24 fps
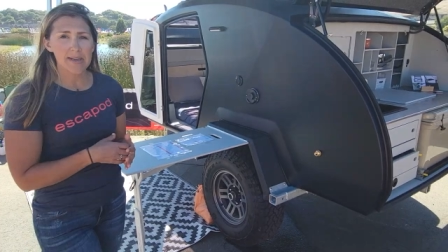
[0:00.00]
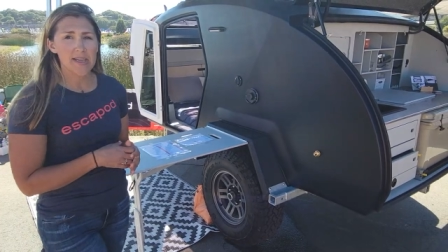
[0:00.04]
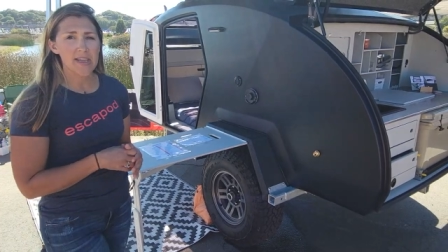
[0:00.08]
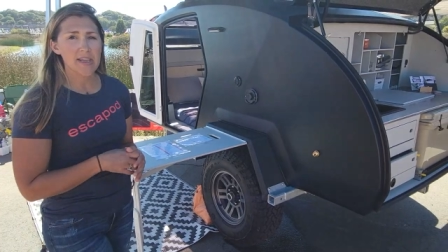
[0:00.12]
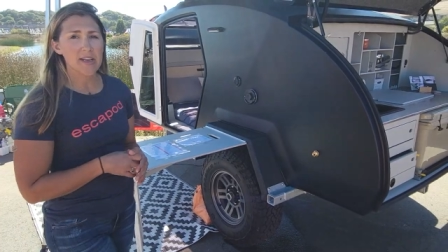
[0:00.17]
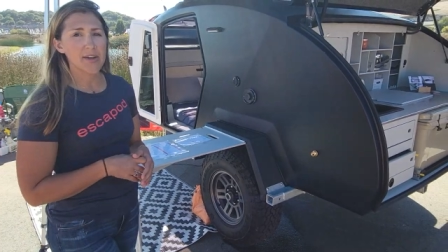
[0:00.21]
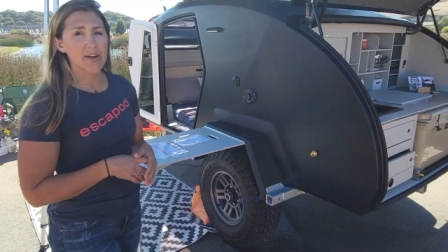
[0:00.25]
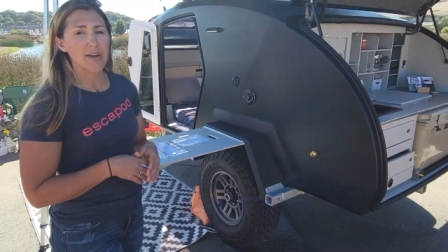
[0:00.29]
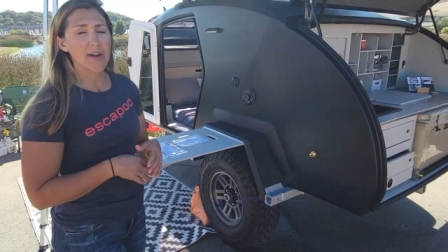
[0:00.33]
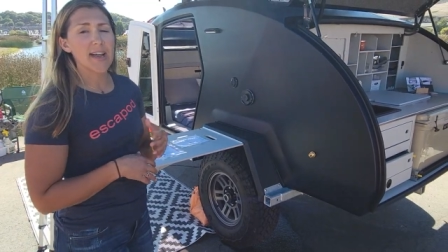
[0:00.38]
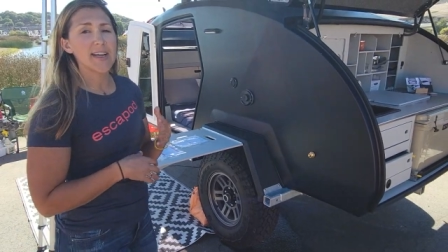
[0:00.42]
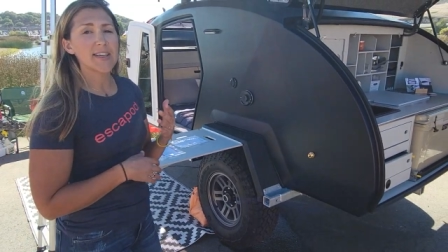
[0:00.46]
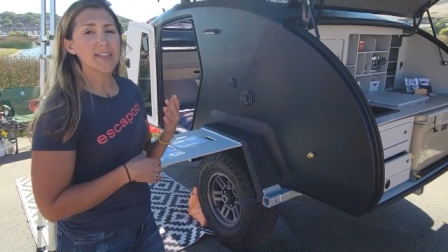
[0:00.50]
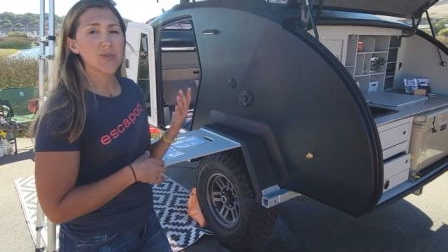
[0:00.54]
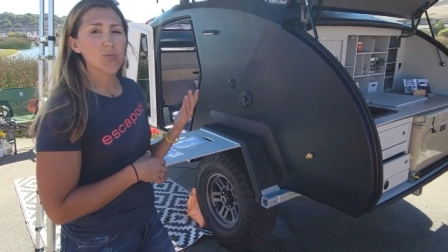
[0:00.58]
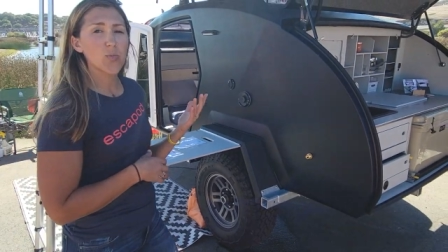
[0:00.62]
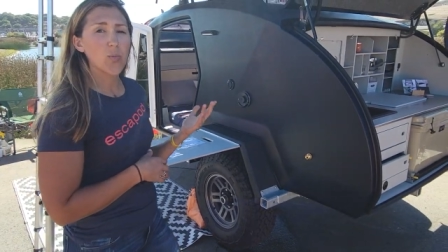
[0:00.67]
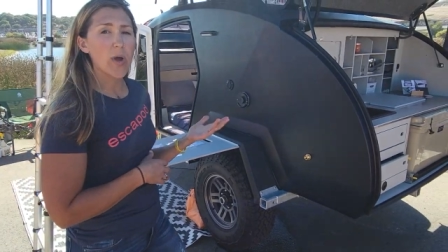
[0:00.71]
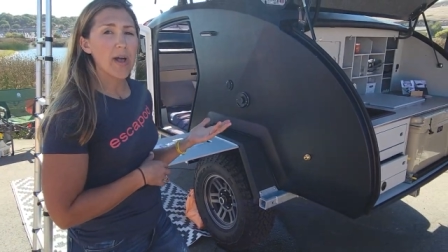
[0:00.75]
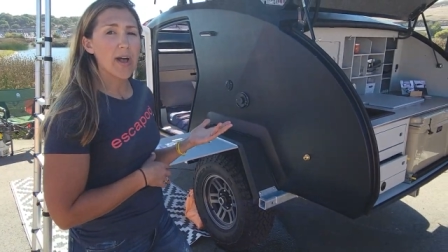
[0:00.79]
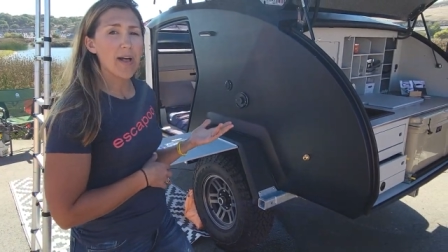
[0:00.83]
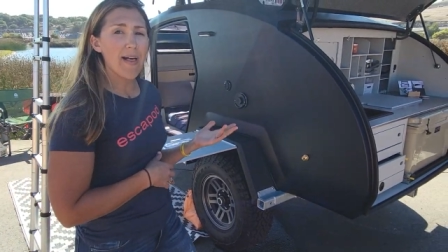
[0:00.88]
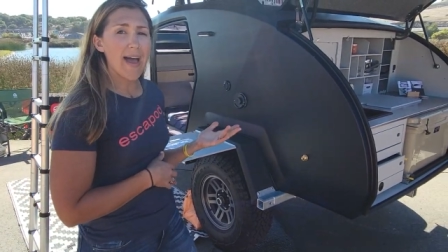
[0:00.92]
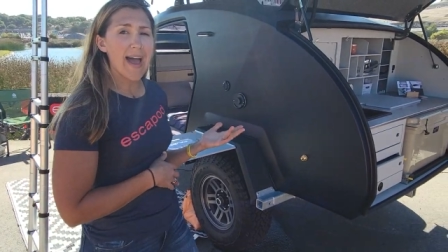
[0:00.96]
heater as
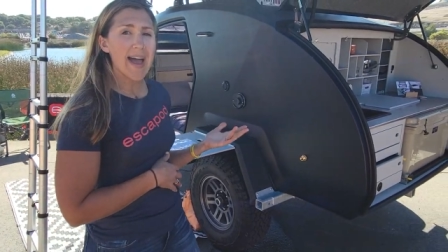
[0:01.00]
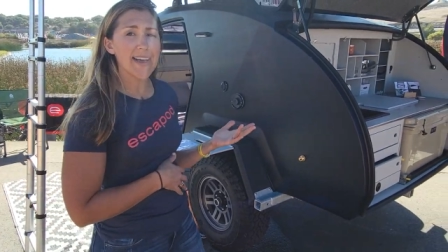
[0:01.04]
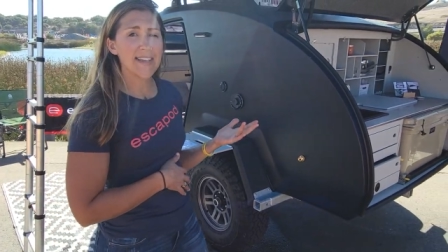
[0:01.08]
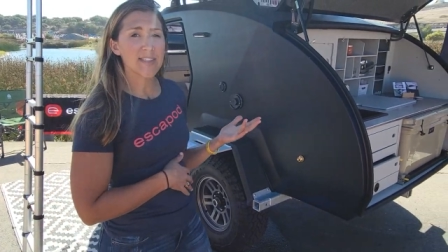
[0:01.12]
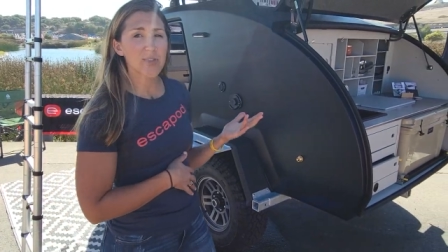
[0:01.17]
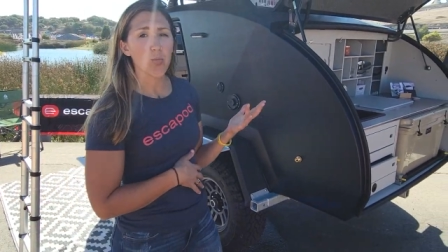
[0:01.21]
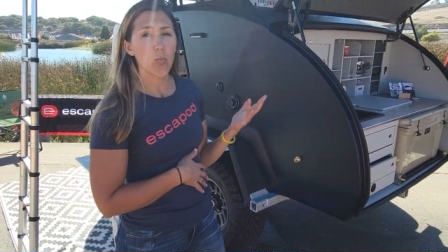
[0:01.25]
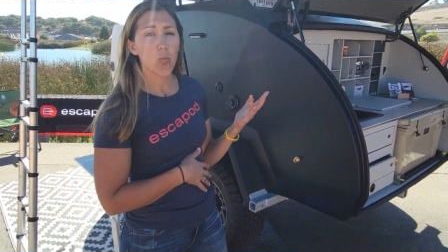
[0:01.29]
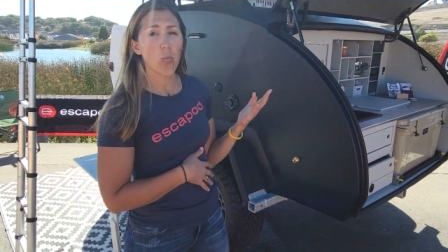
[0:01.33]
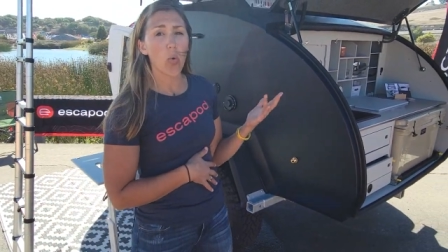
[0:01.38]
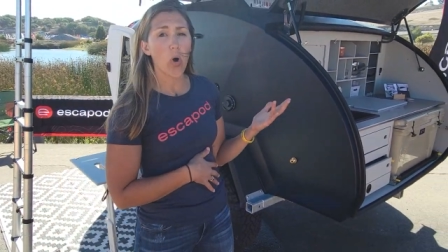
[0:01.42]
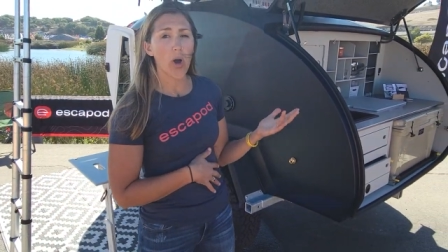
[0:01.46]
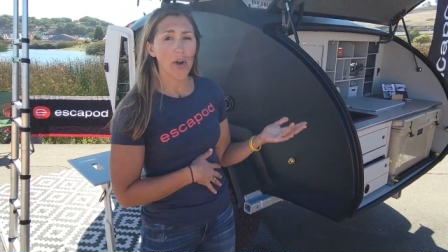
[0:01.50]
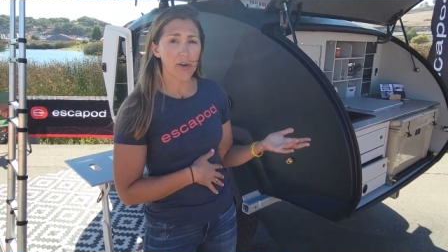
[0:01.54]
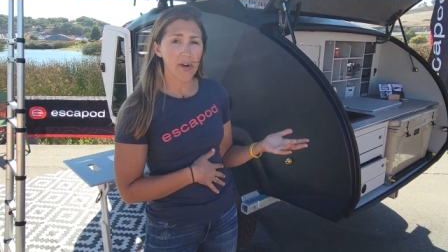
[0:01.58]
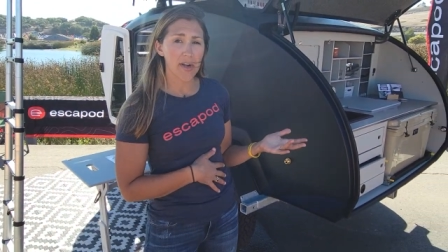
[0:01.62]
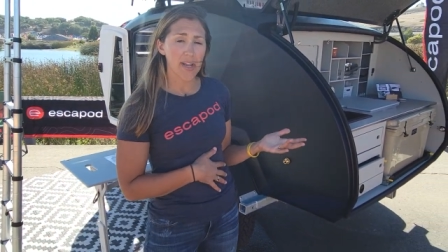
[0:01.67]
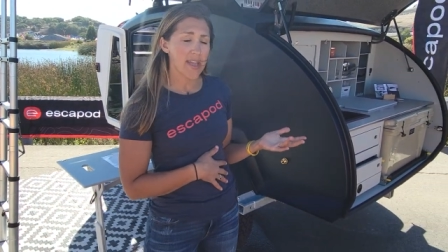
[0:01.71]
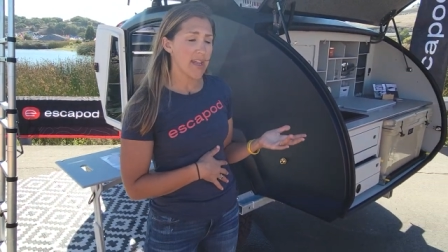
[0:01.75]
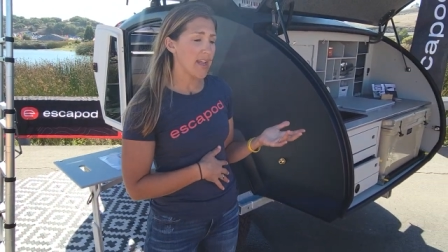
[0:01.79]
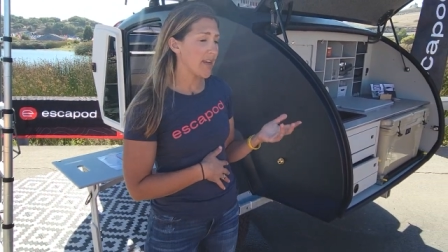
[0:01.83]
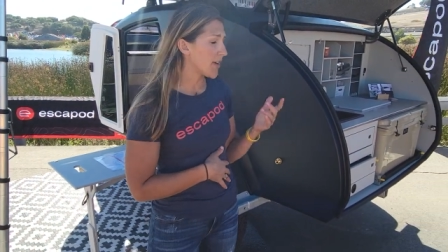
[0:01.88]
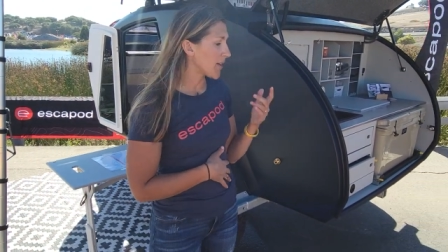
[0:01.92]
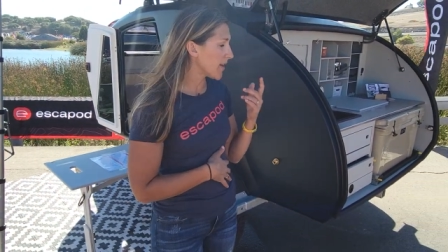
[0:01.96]
well as water
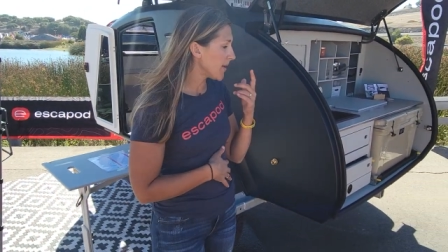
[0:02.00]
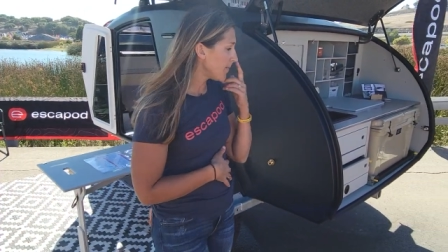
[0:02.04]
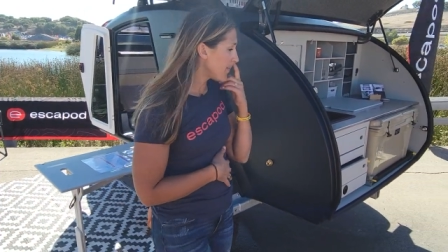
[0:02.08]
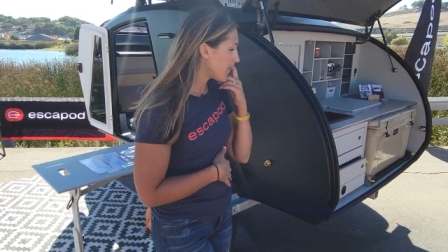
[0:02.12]
heater,